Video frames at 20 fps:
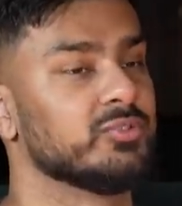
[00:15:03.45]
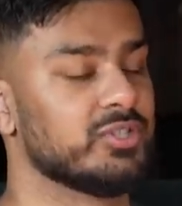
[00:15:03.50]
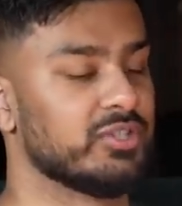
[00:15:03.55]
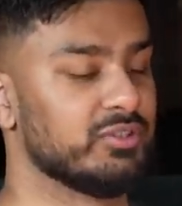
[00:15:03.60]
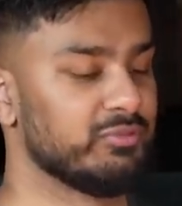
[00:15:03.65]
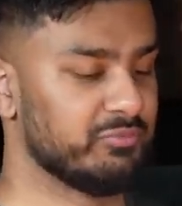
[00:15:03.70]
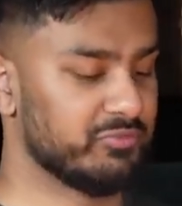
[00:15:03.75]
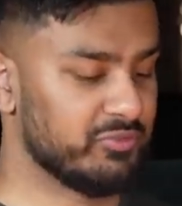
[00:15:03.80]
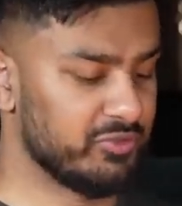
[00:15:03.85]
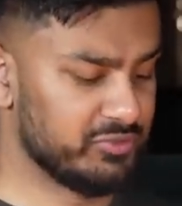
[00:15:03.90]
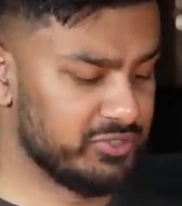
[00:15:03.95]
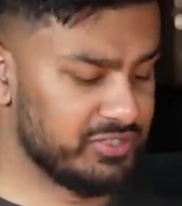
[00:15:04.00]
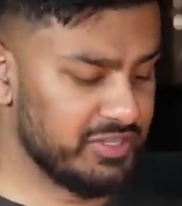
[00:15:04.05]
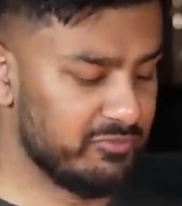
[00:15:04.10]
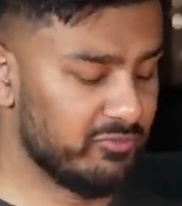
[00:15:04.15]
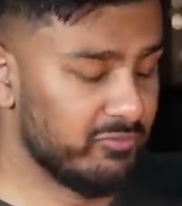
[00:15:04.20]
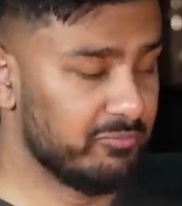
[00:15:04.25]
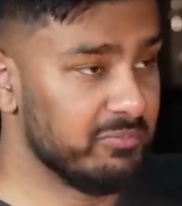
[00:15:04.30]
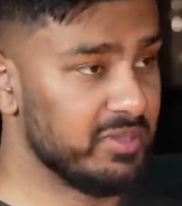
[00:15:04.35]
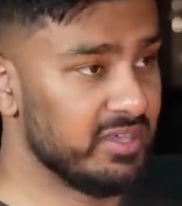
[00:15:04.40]
So you, you see
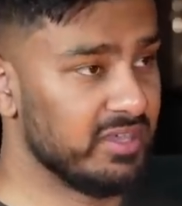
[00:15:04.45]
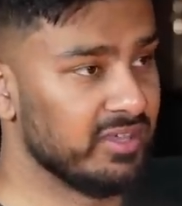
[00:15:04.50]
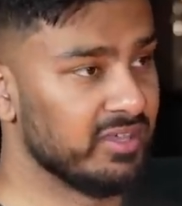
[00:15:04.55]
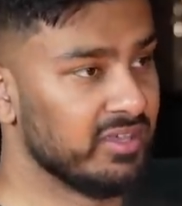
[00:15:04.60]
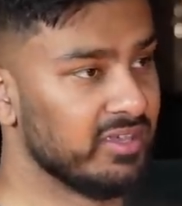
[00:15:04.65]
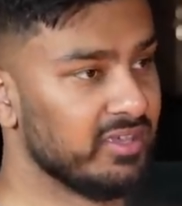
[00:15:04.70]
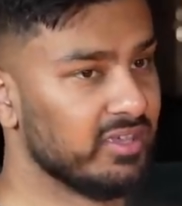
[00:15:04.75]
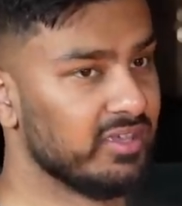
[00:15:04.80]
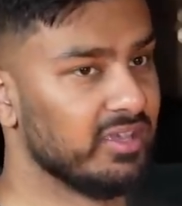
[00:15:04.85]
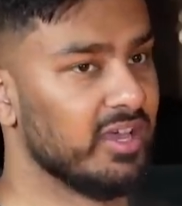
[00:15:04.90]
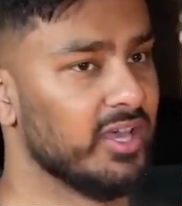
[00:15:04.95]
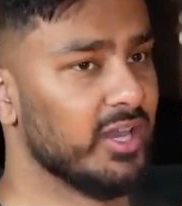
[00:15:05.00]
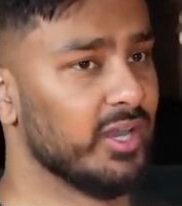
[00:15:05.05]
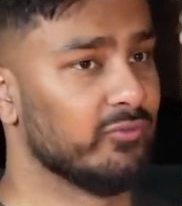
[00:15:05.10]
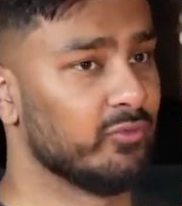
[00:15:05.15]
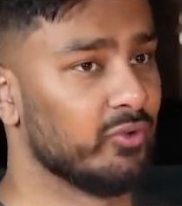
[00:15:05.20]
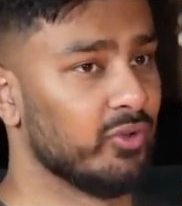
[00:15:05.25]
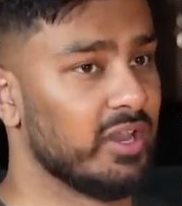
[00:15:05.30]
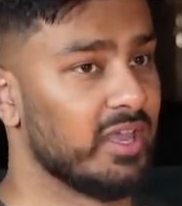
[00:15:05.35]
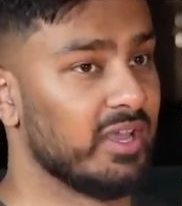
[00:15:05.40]
with me, and
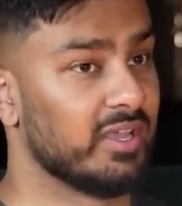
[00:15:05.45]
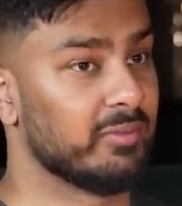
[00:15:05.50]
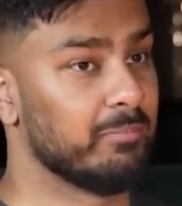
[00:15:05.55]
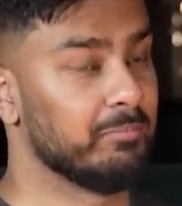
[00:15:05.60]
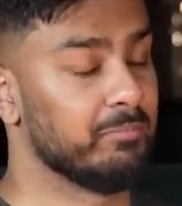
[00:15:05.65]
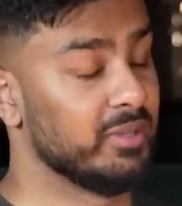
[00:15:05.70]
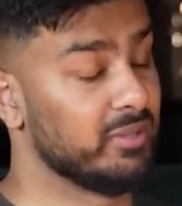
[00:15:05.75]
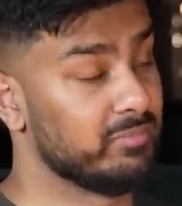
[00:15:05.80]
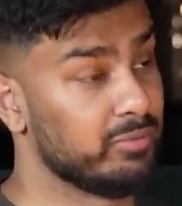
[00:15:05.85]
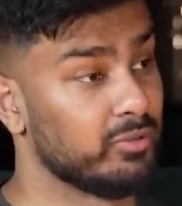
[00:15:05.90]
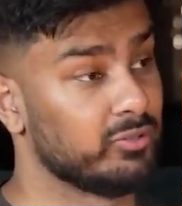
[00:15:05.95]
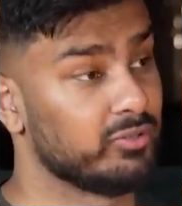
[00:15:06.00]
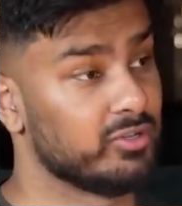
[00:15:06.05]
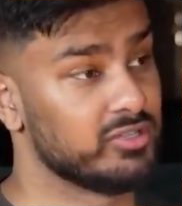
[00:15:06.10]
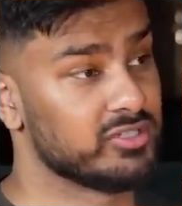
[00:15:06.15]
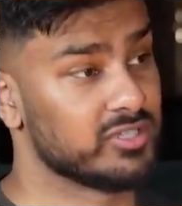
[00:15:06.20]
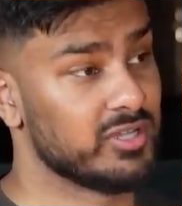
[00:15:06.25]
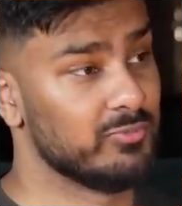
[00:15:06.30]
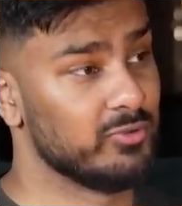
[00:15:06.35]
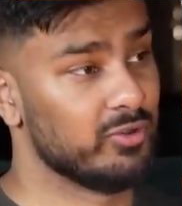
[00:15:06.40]
I've got like big
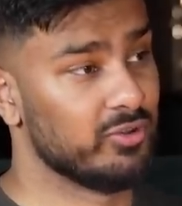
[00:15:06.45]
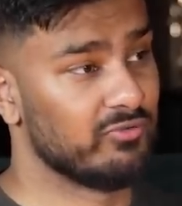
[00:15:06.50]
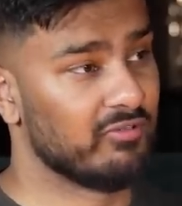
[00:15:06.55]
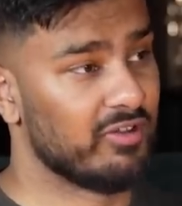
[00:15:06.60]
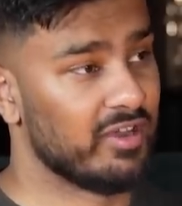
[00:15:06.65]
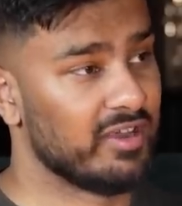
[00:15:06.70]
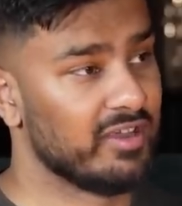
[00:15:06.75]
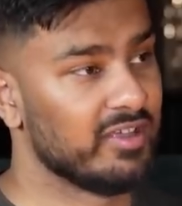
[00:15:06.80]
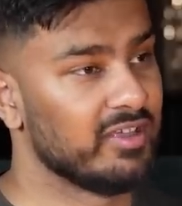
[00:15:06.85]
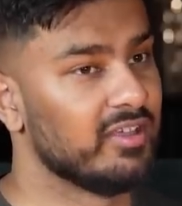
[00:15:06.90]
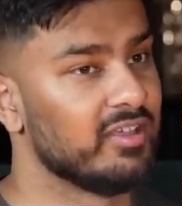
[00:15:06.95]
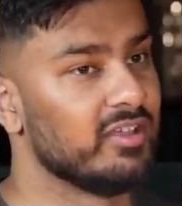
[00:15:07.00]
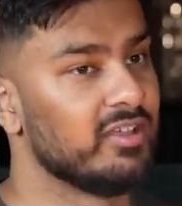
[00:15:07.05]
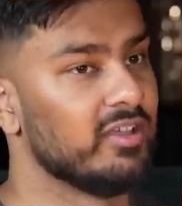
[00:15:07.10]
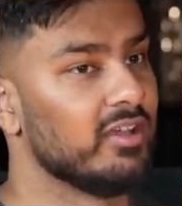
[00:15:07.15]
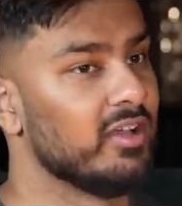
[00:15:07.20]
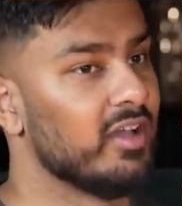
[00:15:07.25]
podcasts coming on, right? Yeah.